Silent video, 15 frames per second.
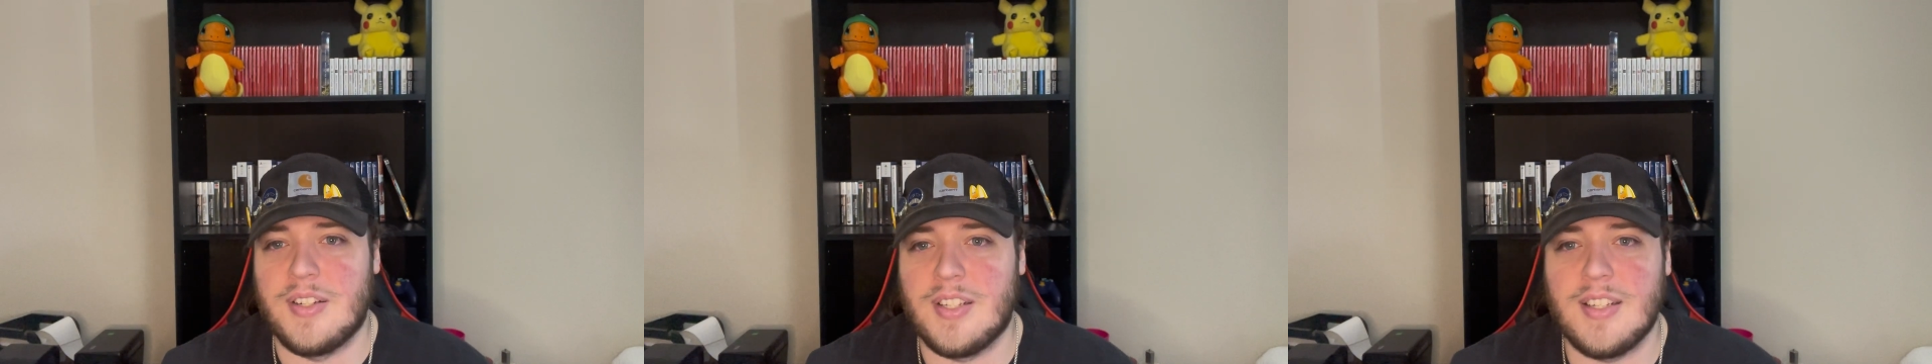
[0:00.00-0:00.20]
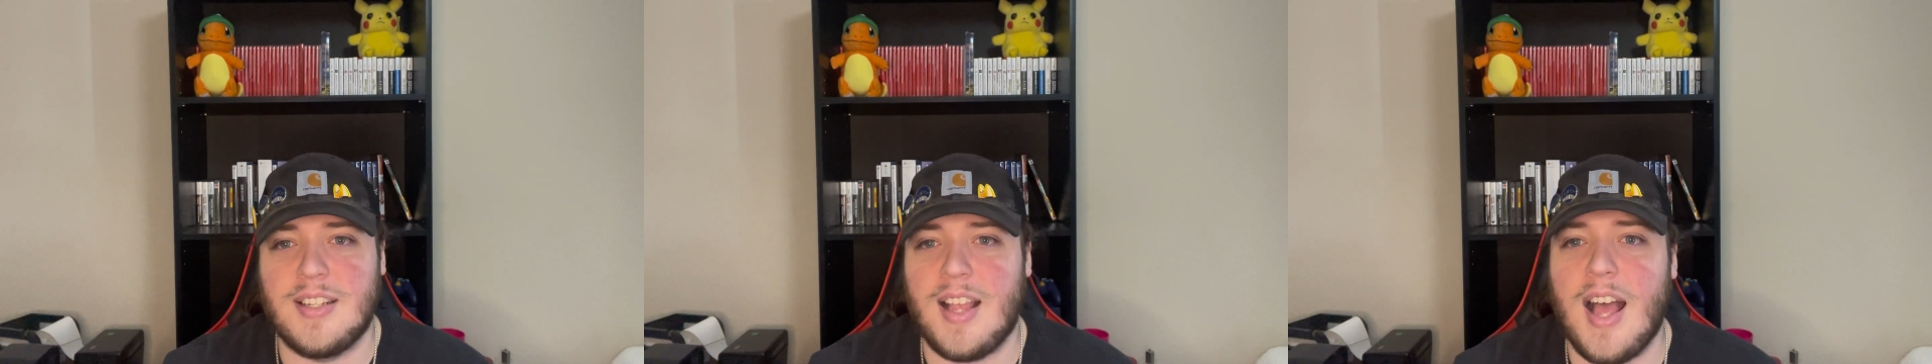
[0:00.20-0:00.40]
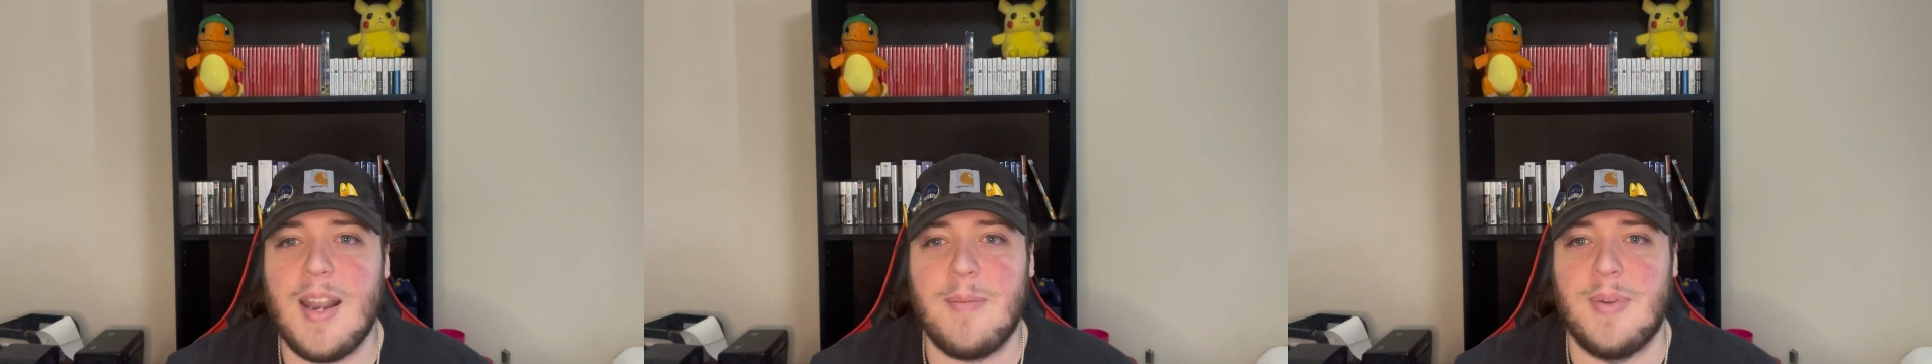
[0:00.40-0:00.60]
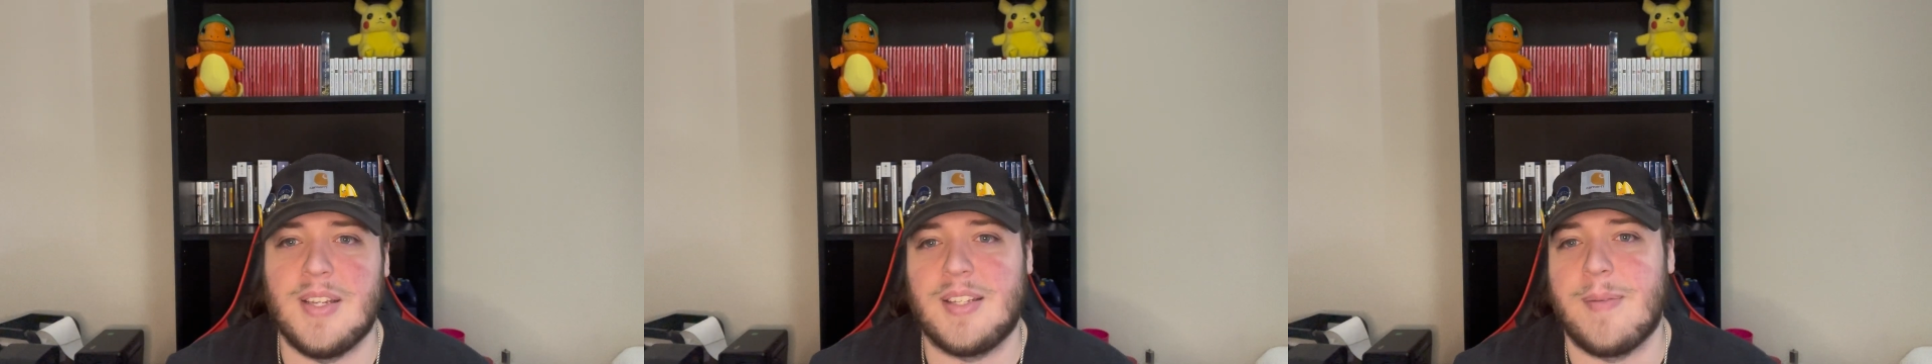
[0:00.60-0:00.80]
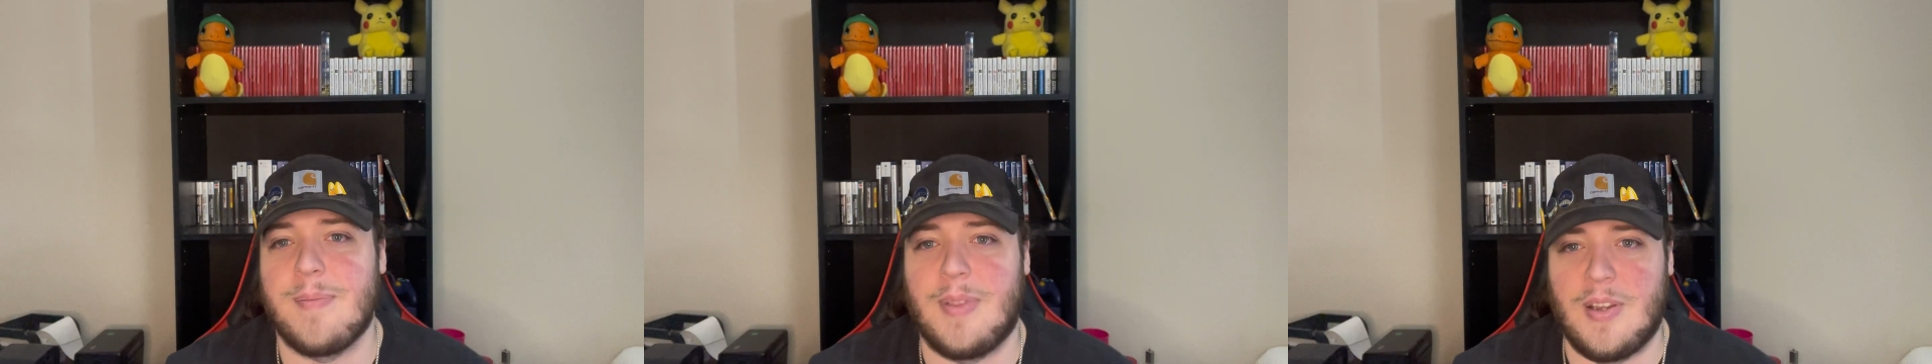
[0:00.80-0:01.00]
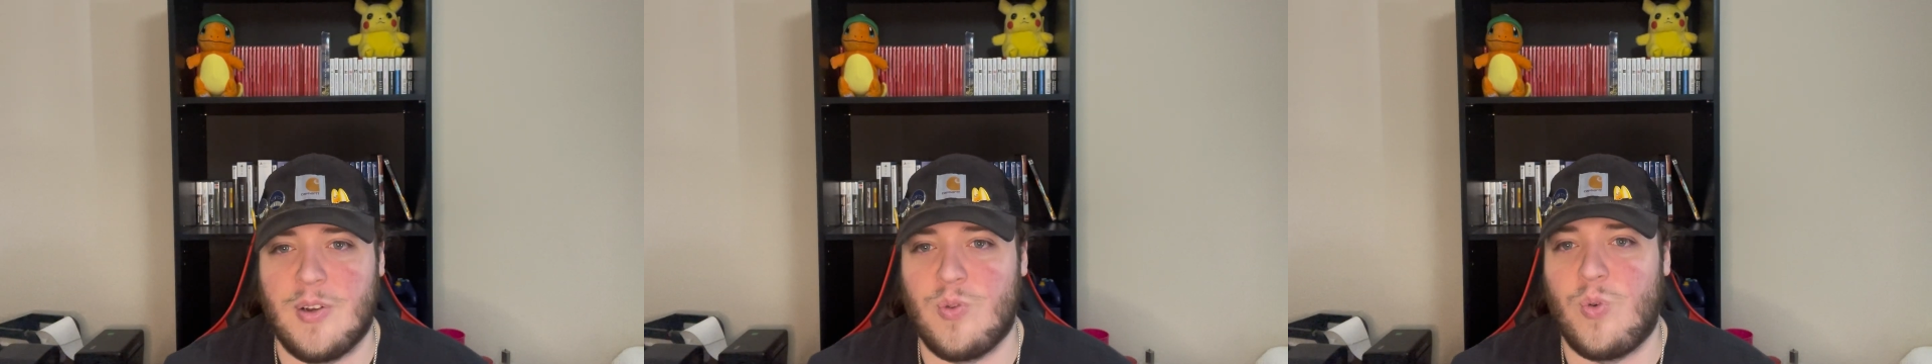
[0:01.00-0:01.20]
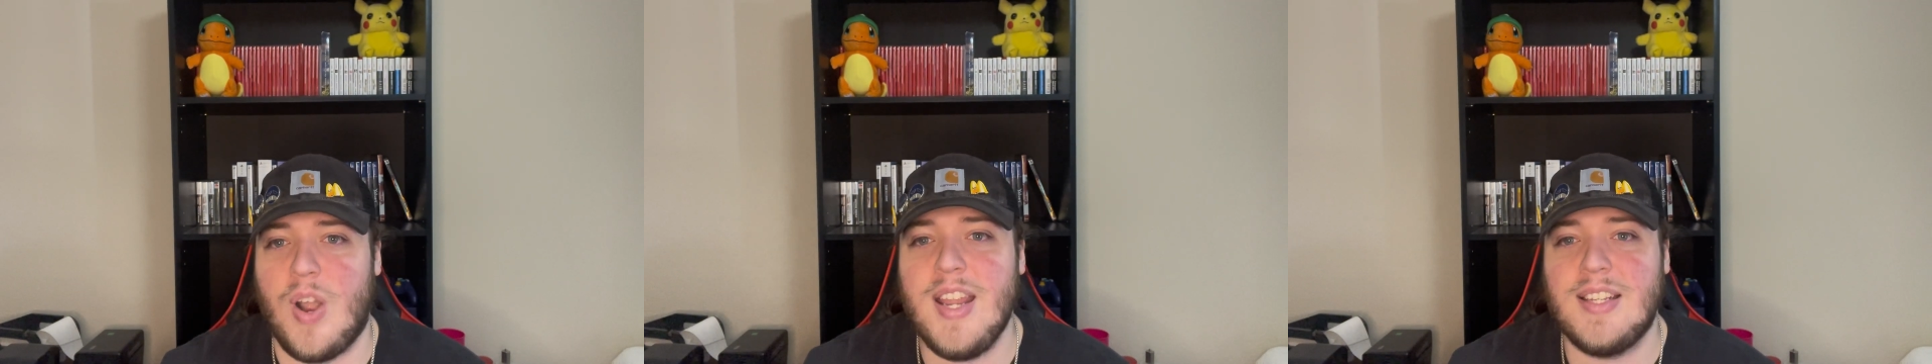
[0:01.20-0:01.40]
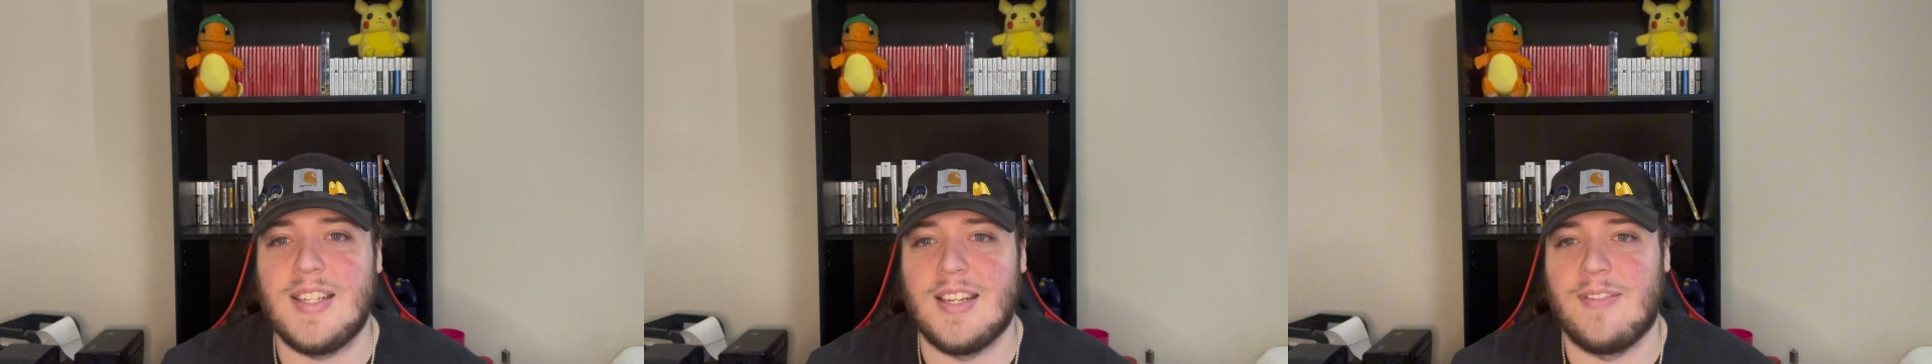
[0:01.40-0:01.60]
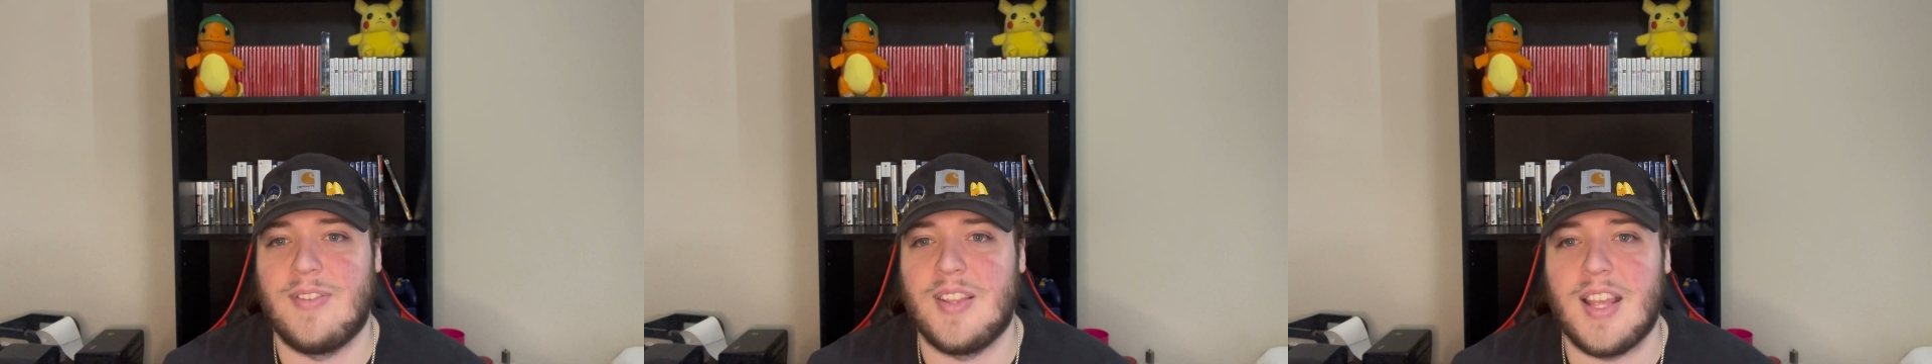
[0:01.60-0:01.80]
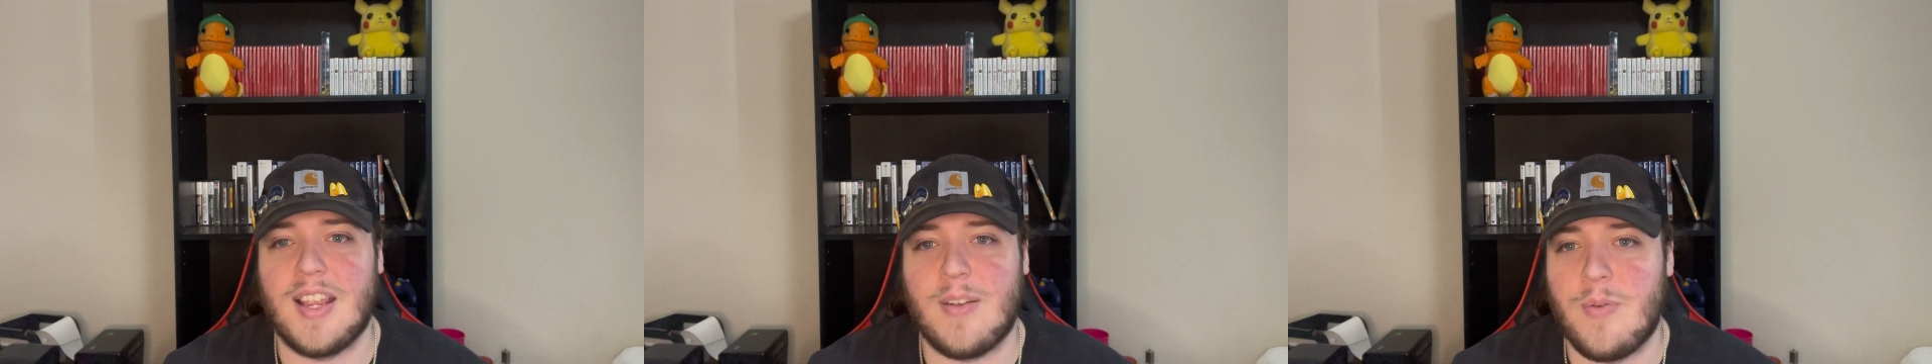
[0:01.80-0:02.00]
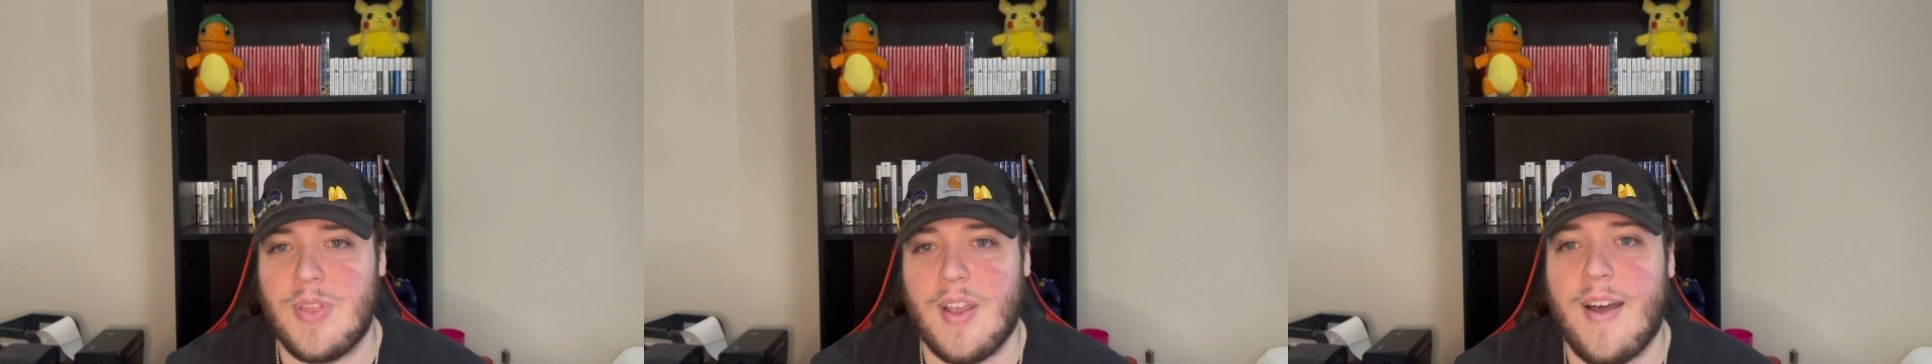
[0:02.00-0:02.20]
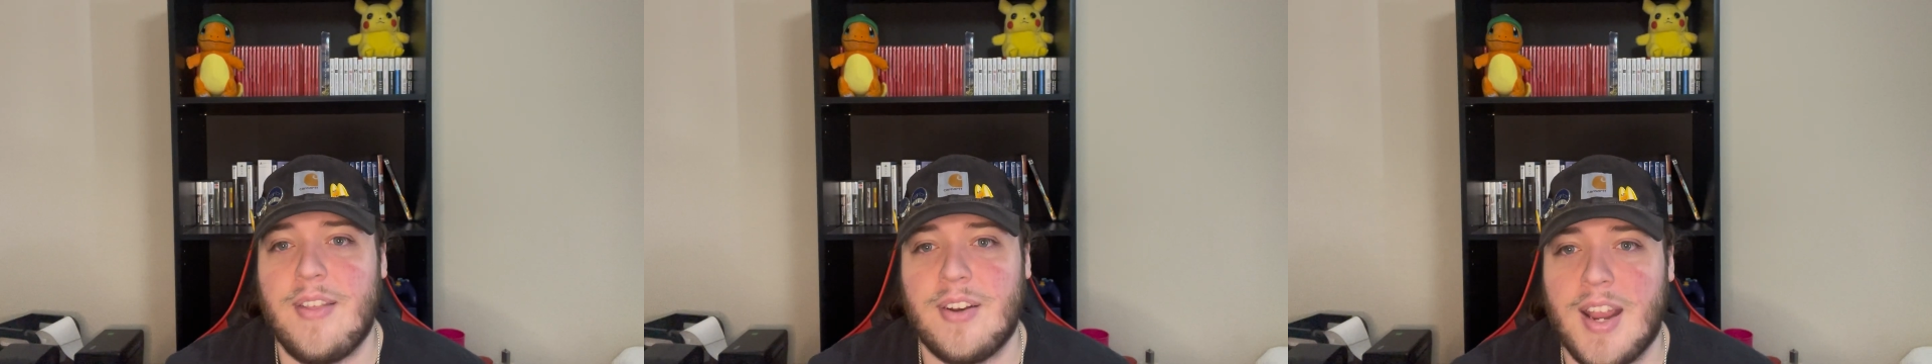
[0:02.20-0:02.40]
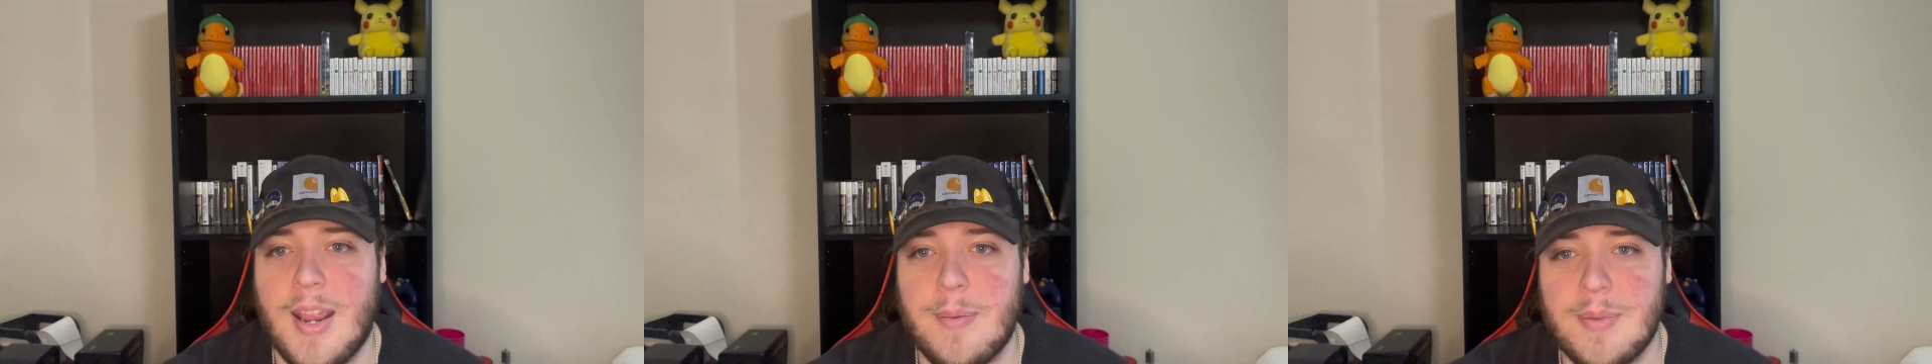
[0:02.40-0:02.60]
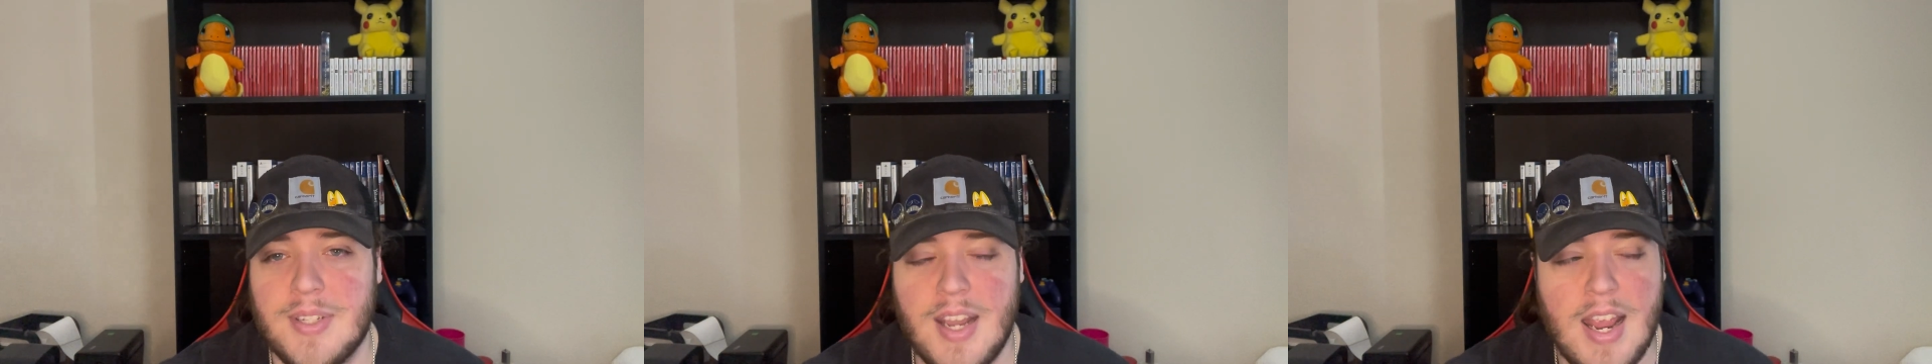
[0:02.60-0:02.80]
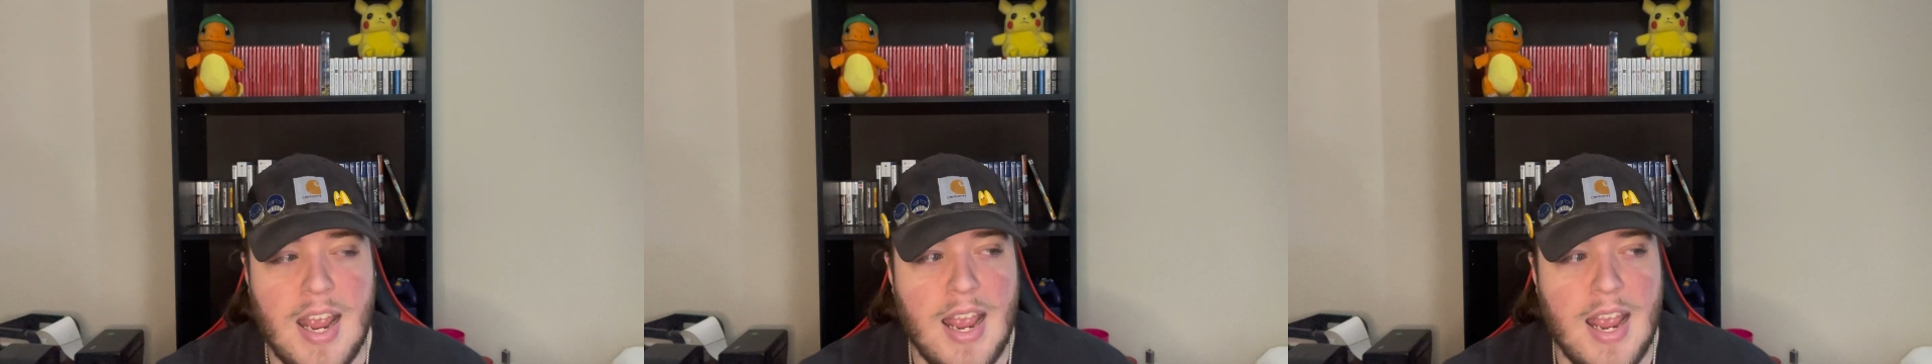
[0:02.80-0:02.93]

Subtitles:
It's got to be something crazy with the other games.